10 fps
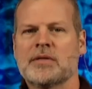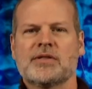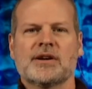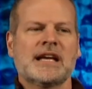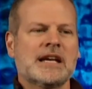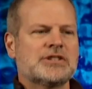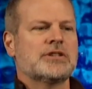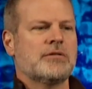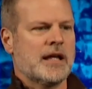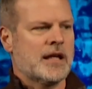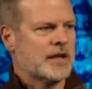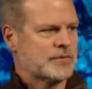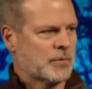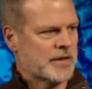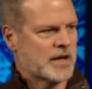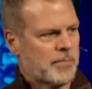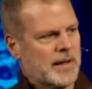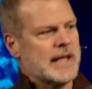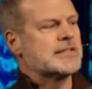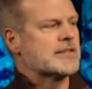But the issue is where the
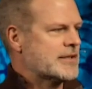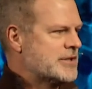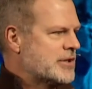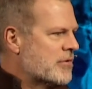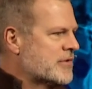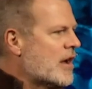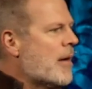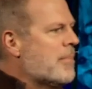complacency shows